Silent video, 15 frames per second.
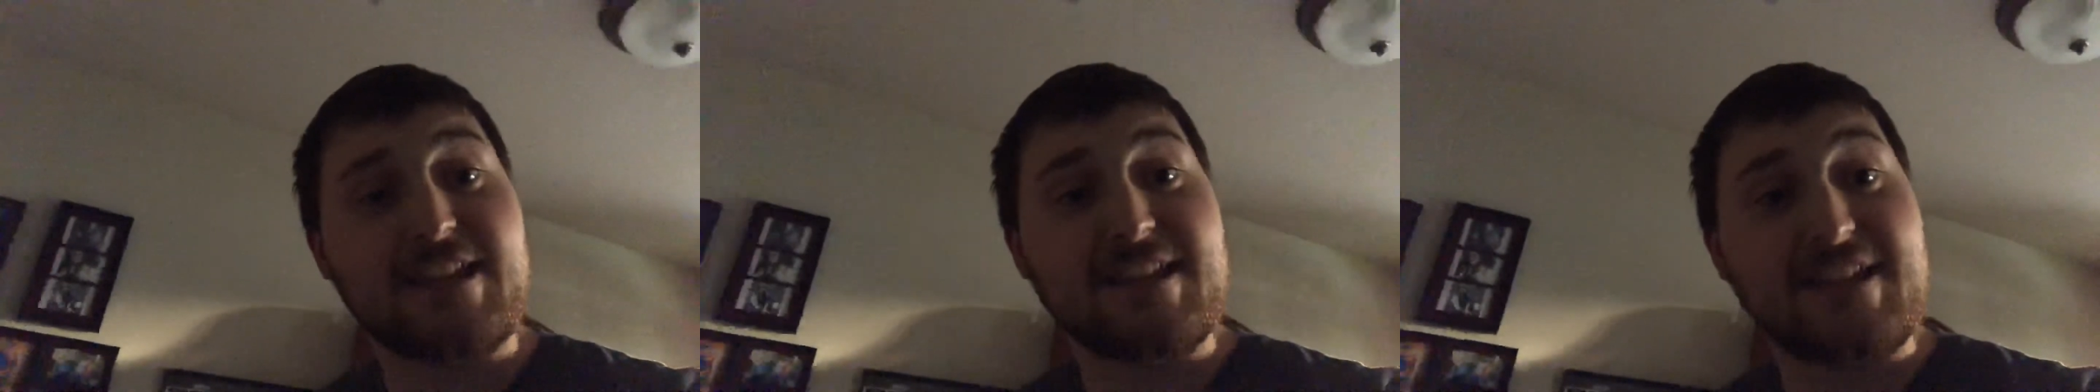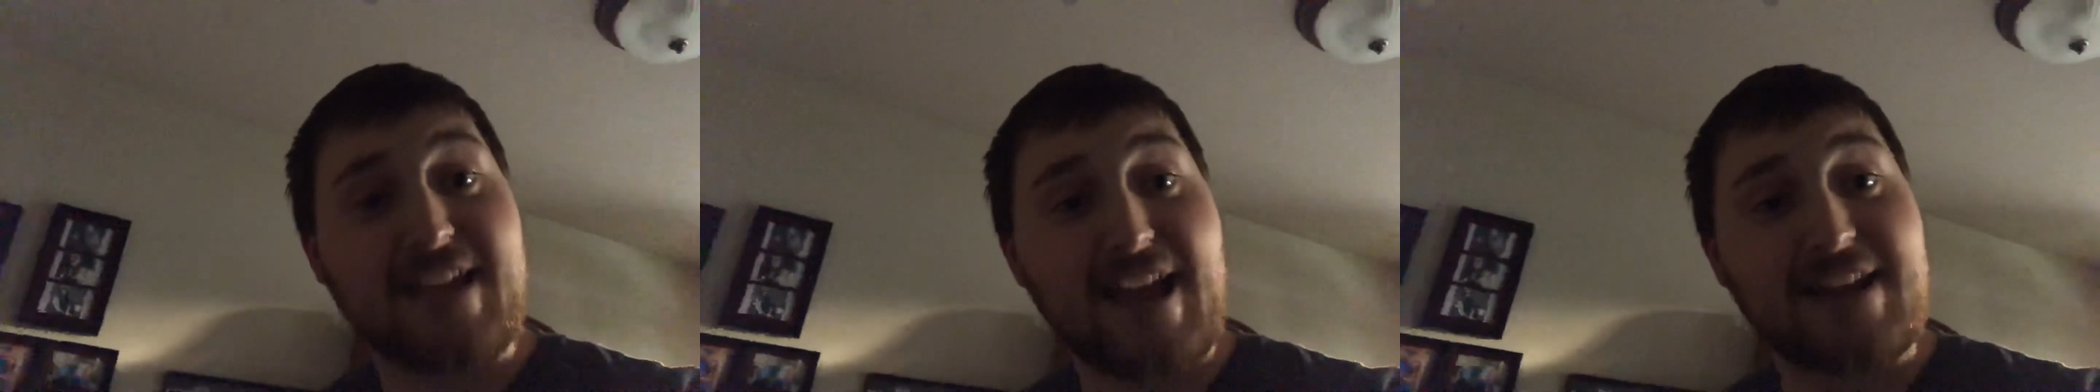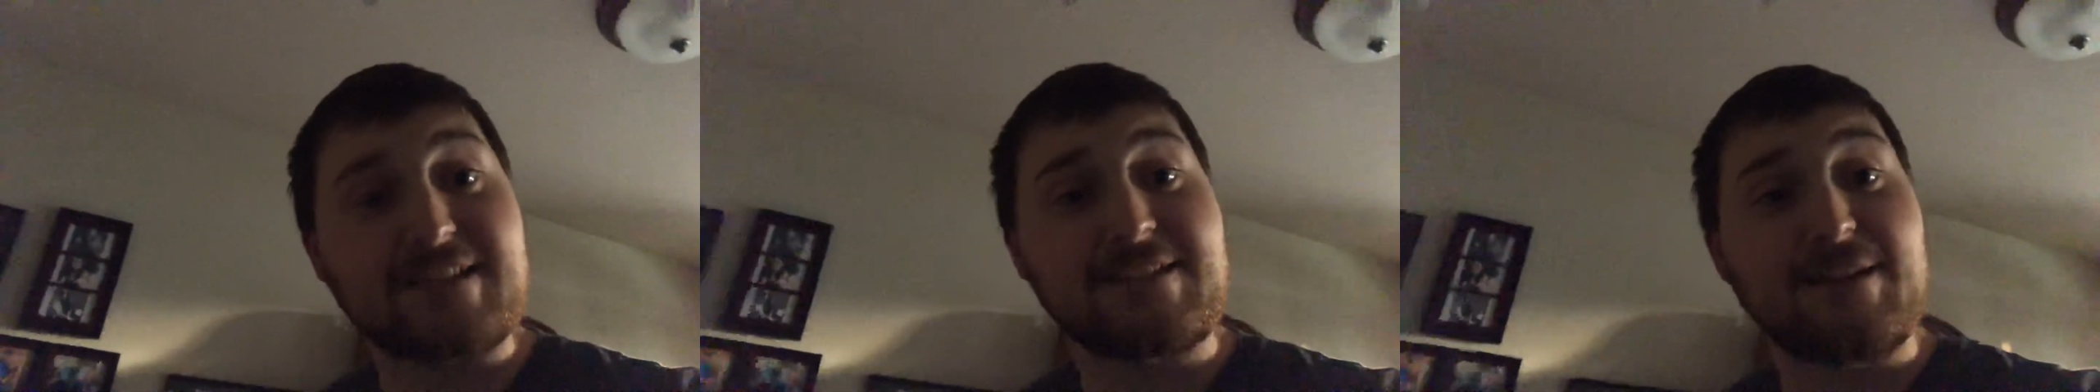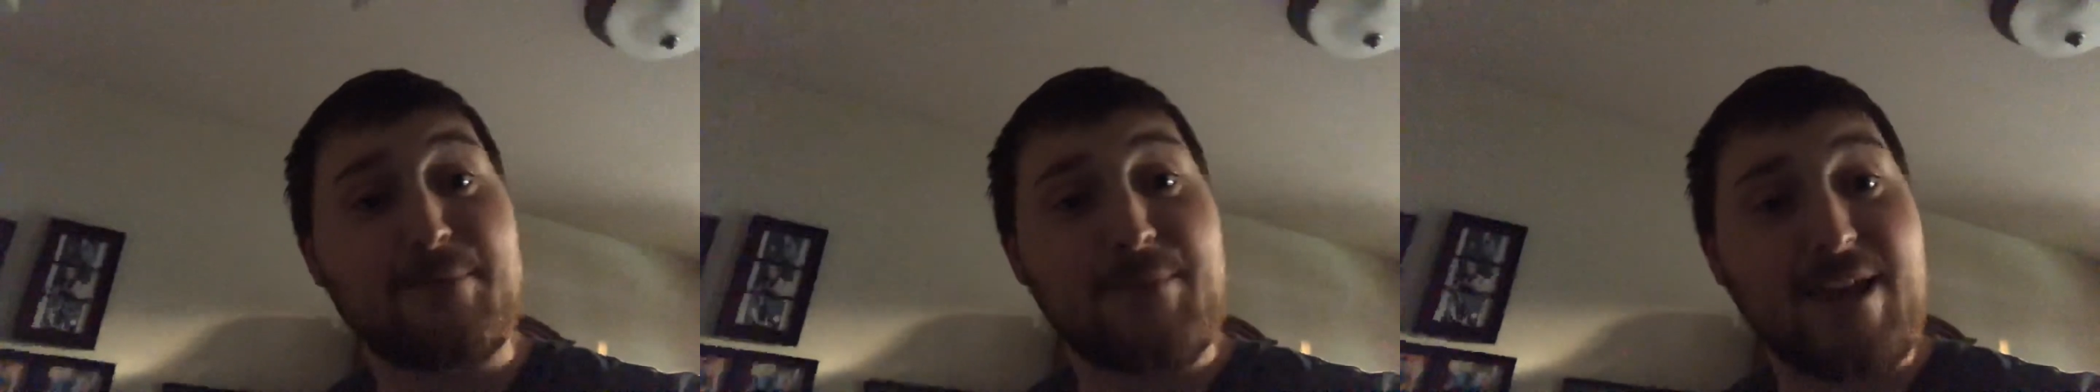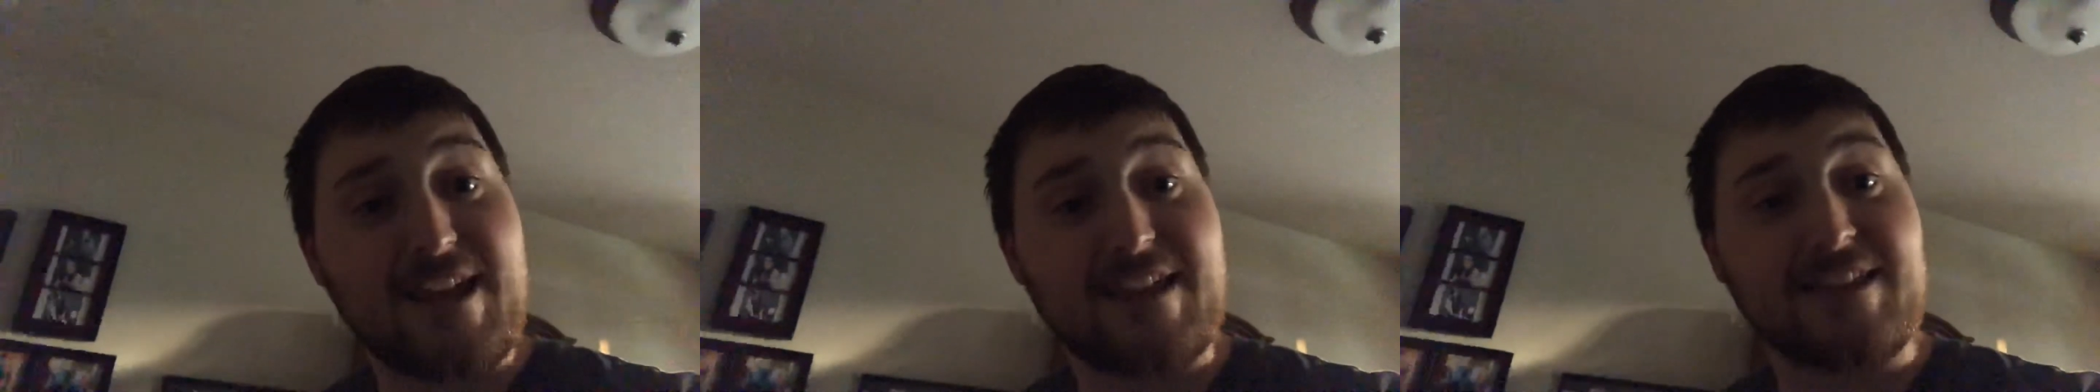yet to
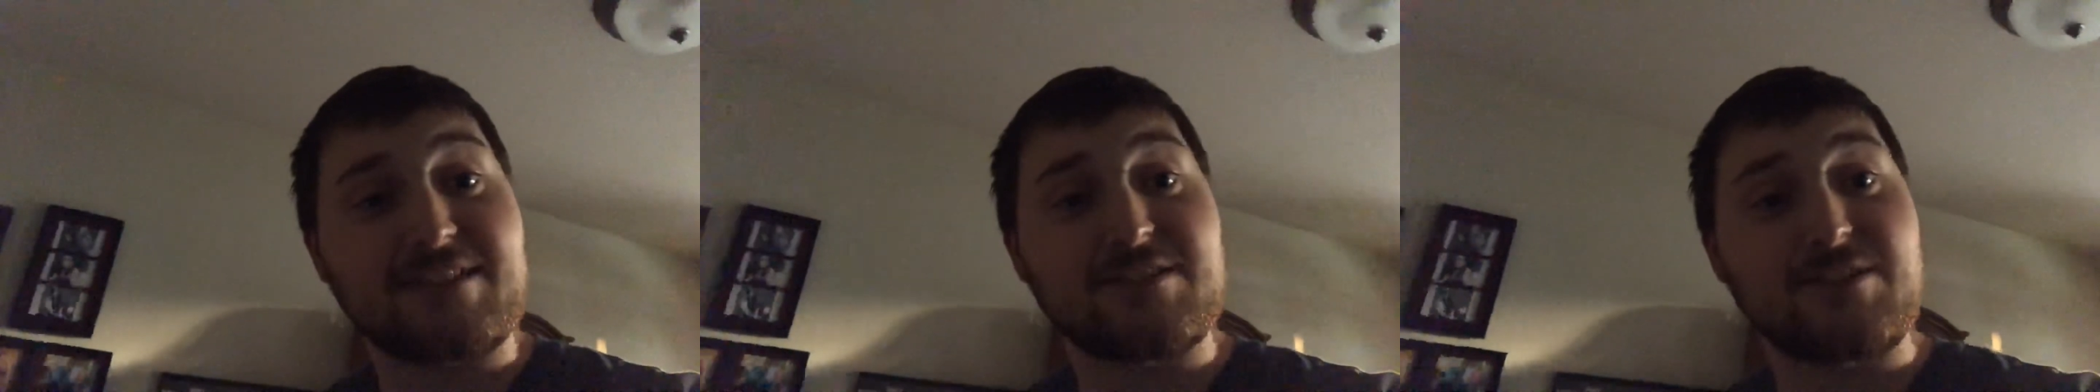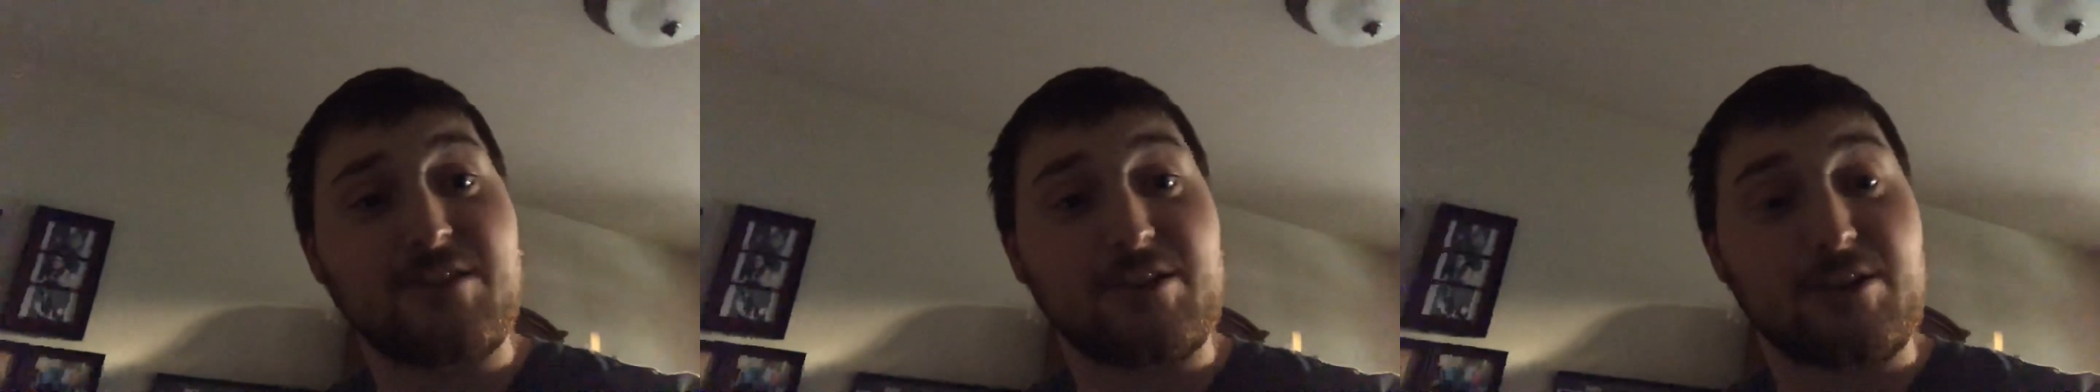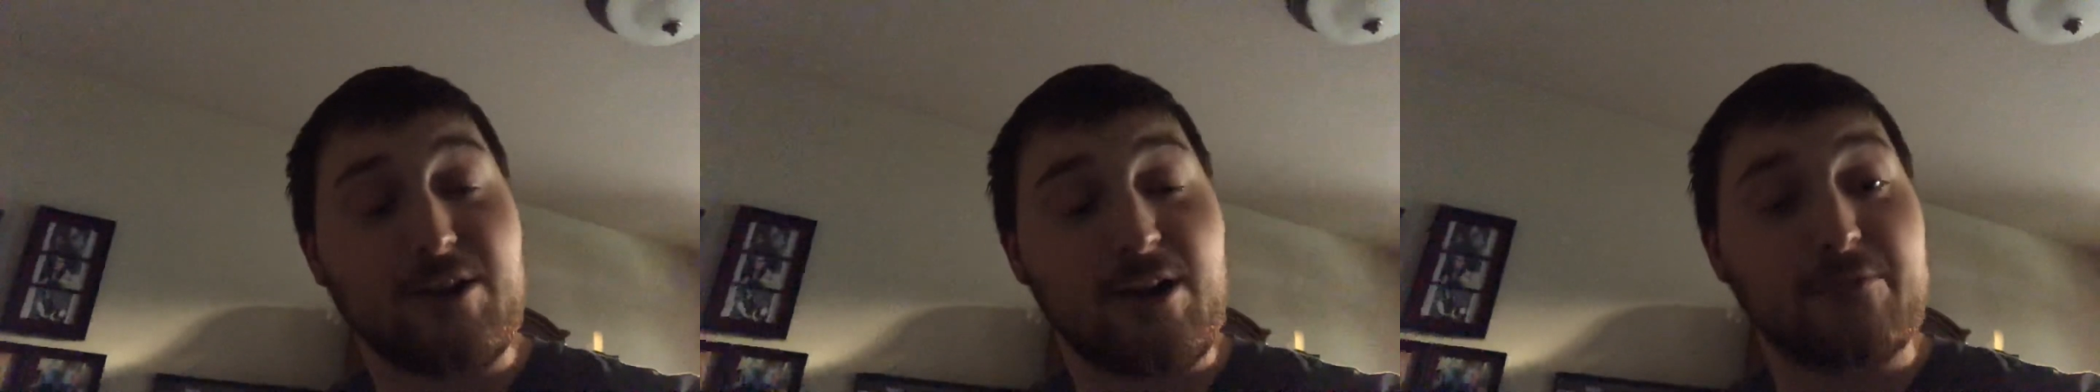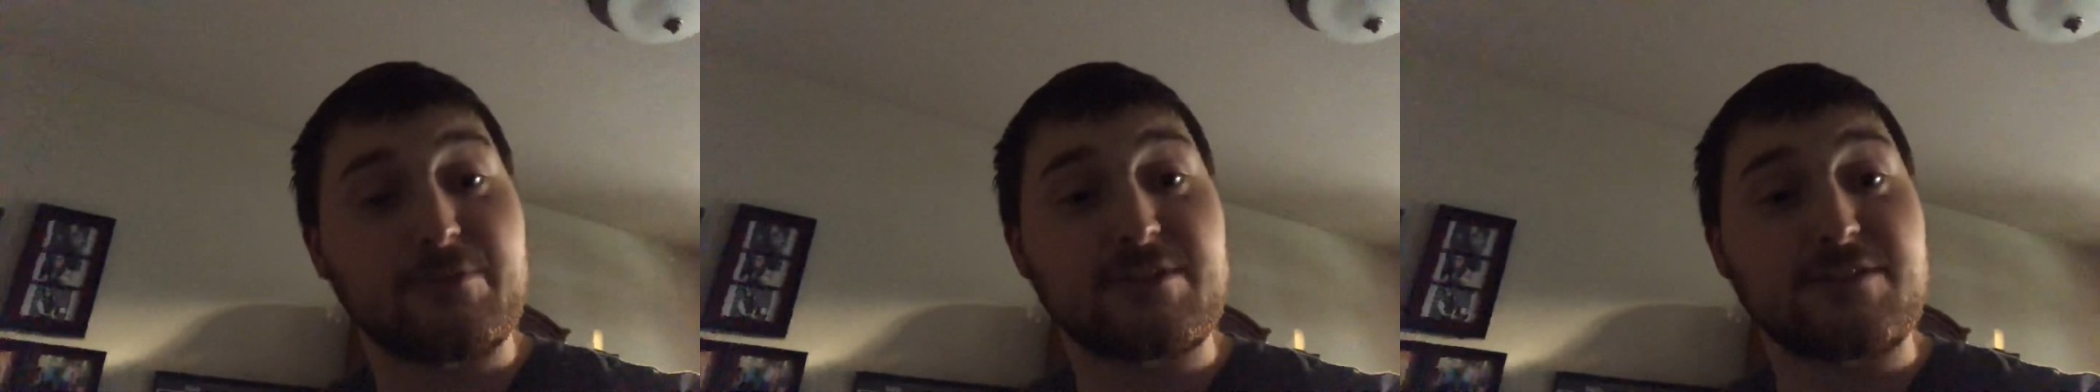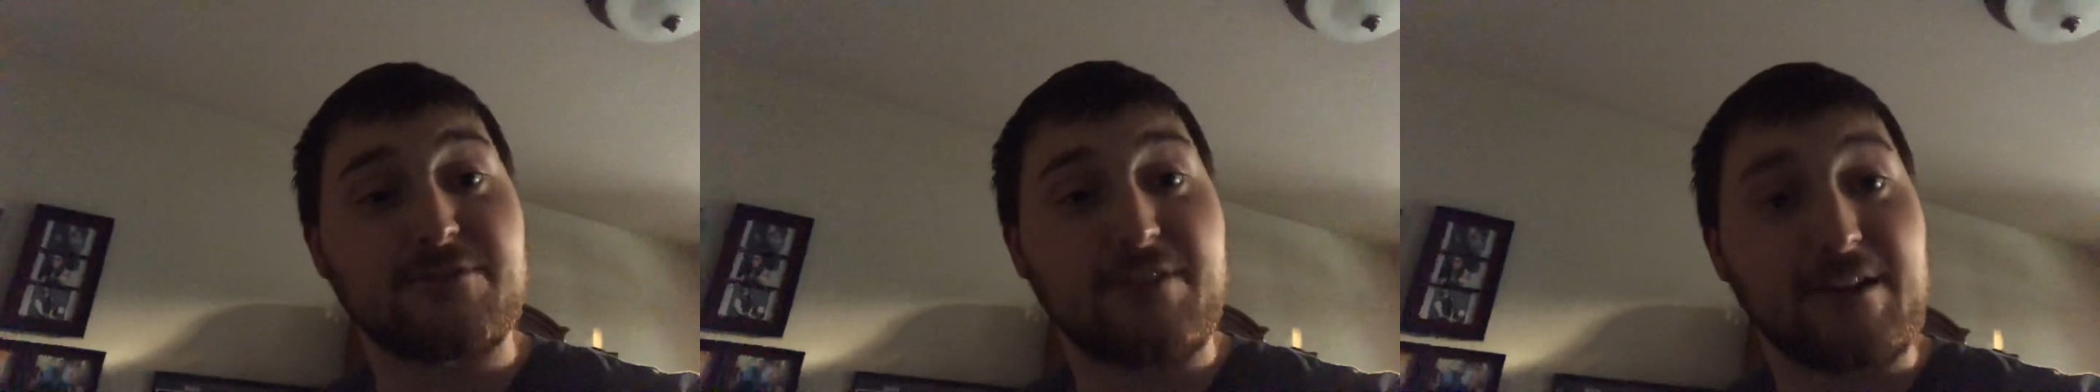make it to the
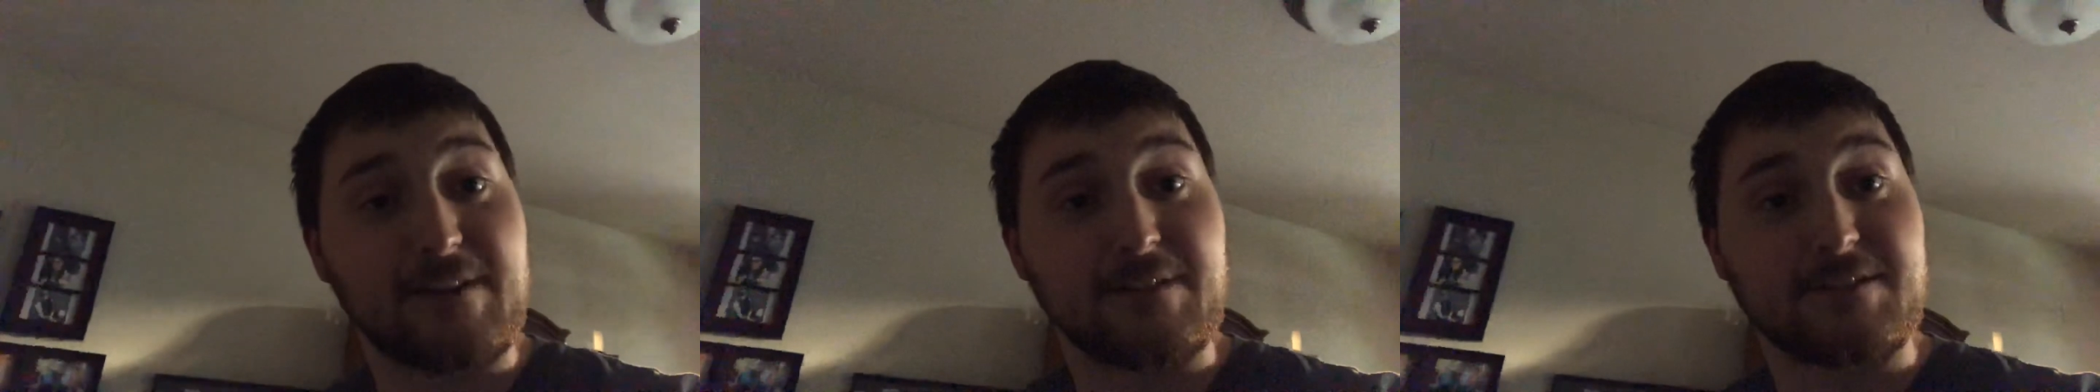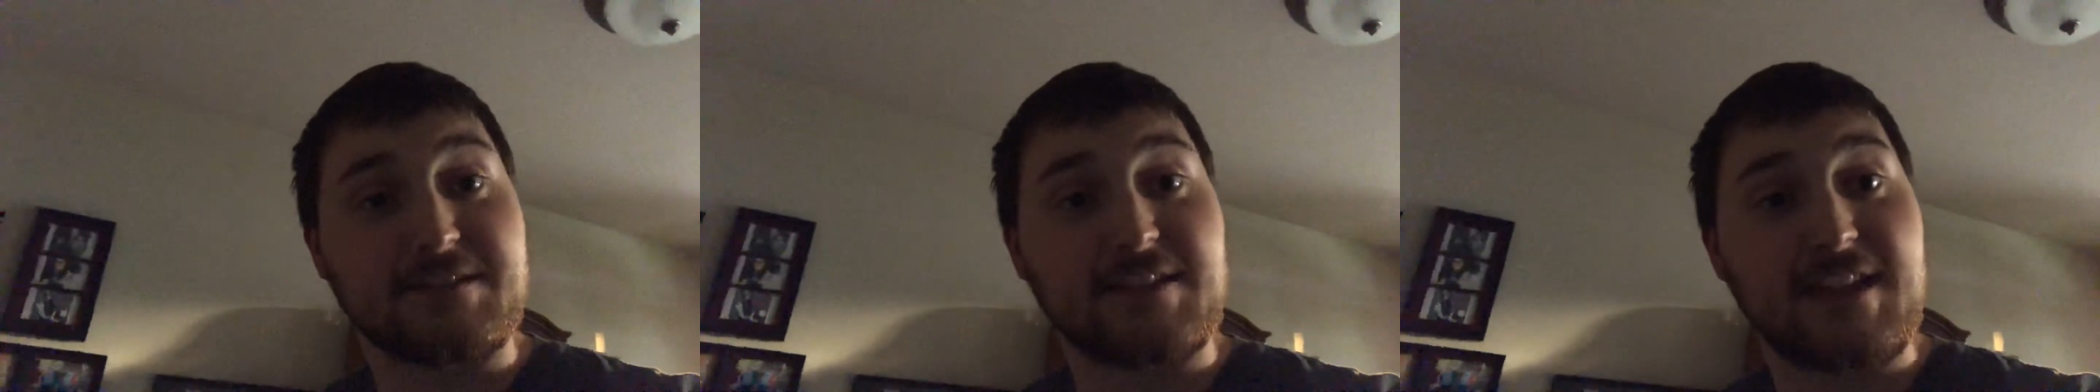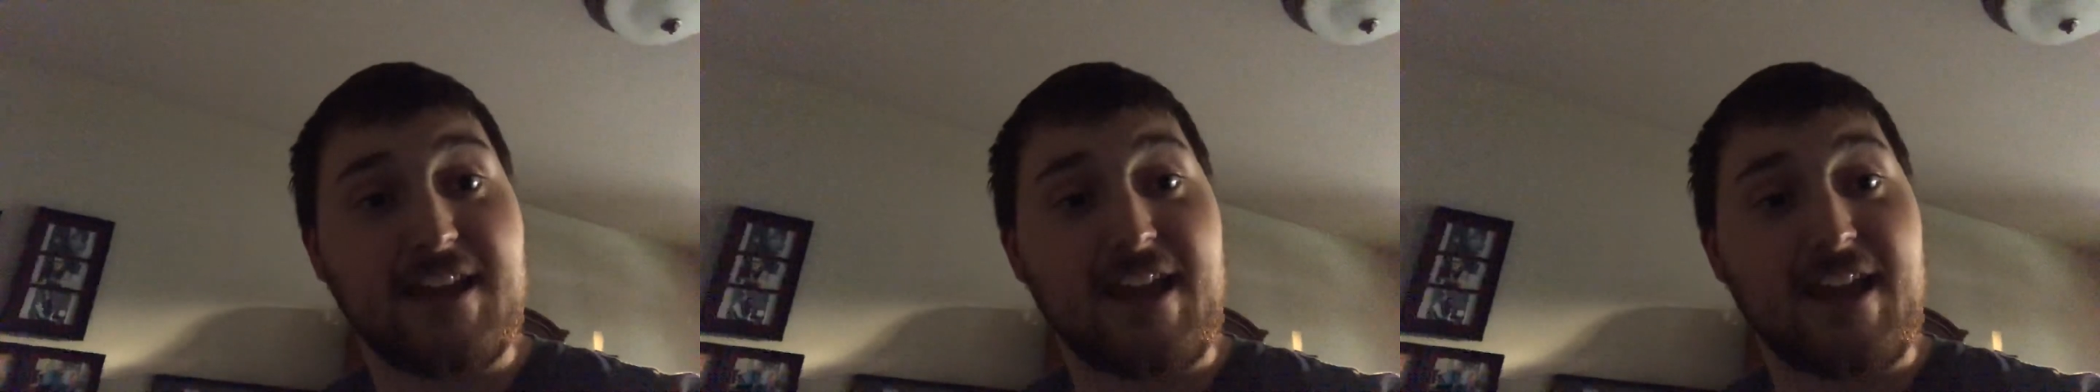conference finals.